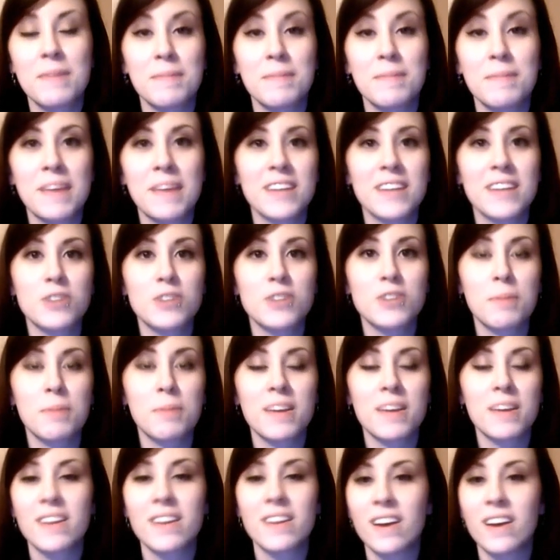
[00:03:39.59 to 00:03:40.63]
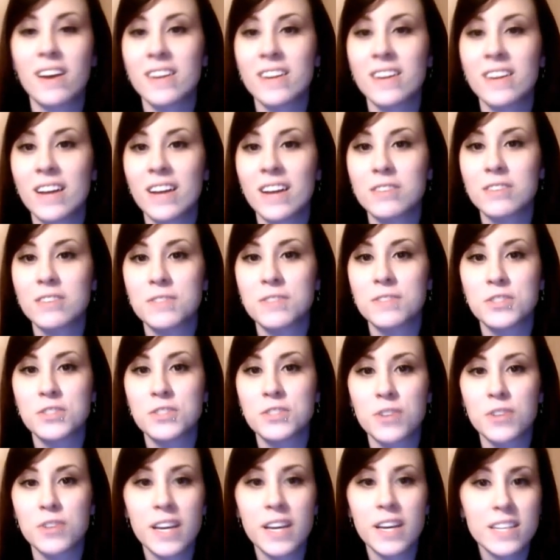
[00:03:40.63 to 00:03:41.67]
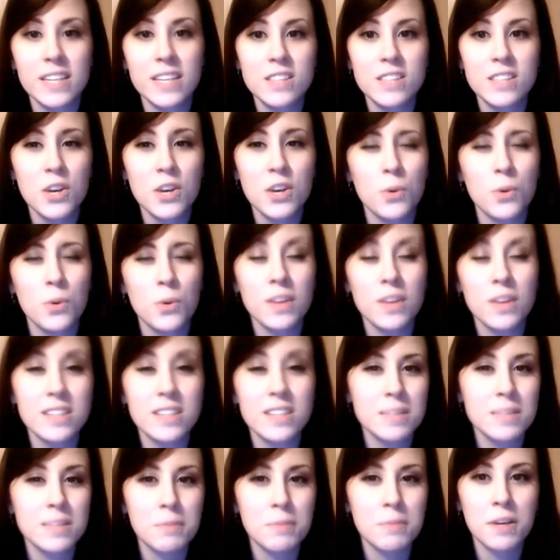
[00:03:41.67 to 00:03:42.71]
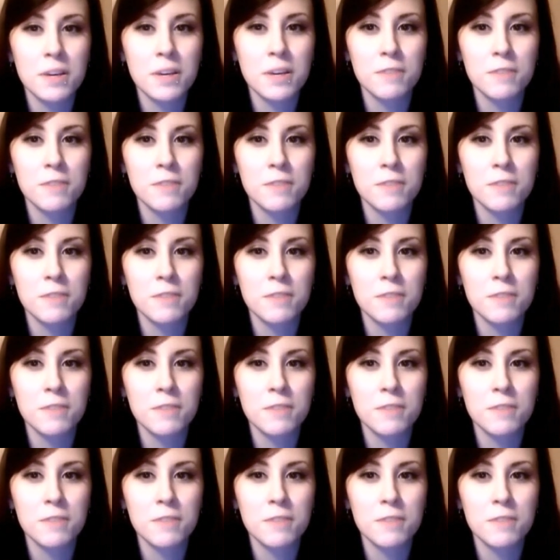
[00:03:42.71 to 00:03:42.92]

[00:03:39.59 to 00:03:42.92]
began dropping in unannounced visual aids, wouldn't that seem a bit